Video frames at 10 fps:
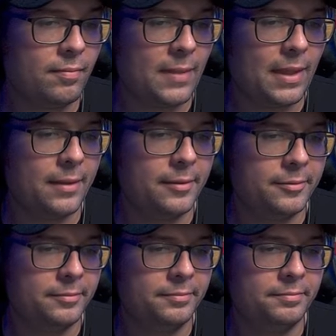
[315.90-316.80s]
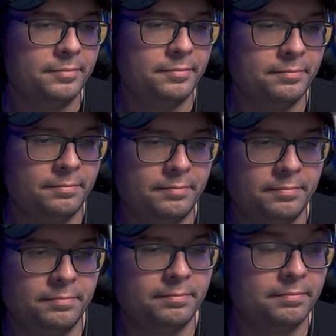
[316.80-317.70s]

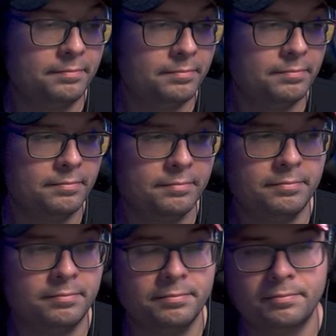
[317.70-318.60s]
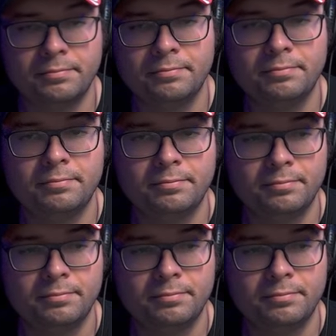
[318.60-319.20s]
[no speech]